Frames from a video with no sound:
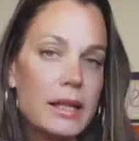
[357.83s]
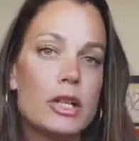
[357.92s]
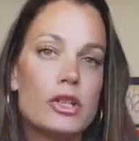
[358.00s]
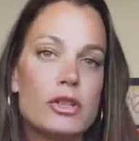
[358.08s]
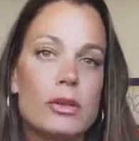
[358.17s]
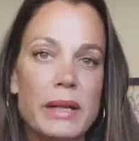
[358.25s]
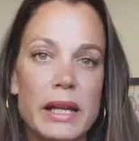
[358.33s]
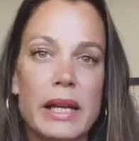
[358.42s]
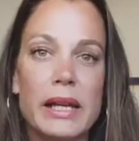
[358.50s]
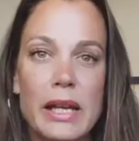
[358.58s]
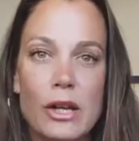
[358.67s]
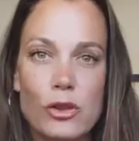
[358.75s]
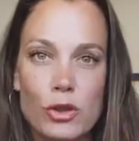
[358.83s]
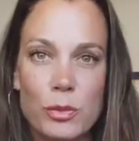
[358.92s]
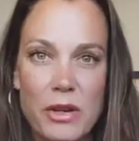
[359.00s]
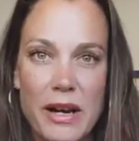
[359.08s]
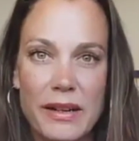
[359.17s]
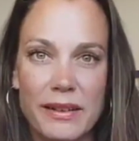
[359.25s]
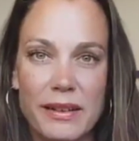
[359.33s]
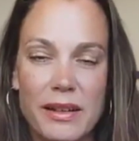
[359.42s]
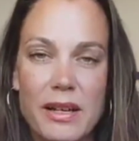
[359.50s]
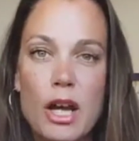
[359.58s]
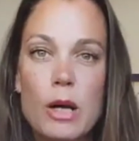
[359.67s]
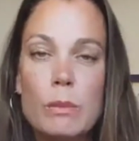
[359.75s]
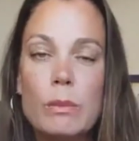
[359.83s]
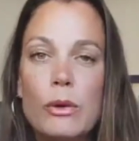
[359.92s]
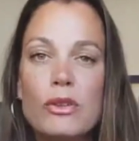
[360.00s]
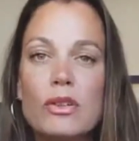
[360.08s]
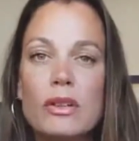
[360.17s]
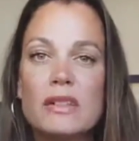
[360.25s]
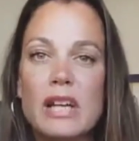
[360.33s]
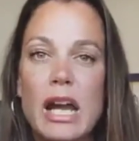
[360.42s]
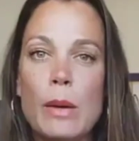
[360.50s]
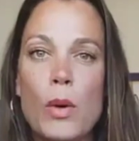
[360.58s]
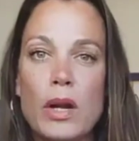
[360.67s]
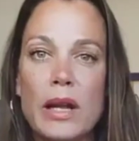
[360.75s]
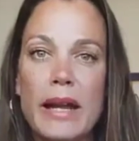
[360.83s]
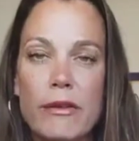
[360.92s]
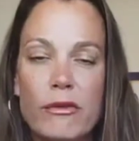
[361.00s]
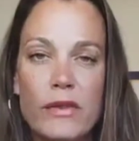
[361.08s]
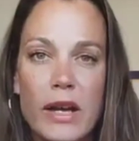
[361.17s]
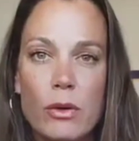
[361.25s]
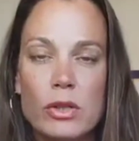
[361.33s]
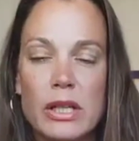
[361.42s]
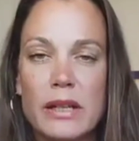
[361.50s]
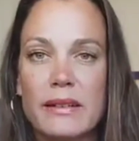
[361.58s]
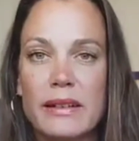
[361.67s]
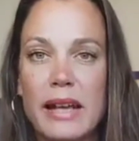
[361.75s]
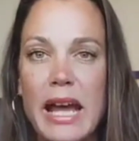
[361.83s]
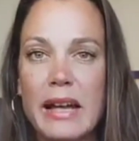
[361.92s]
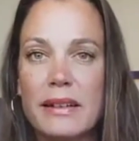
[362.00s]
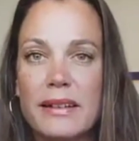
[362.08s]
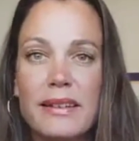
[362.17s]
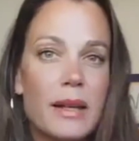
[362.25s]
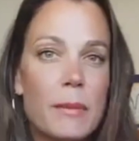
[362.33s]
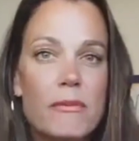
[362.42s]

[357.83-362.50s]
to be an enterprise. Most of the time, what I have found is it had some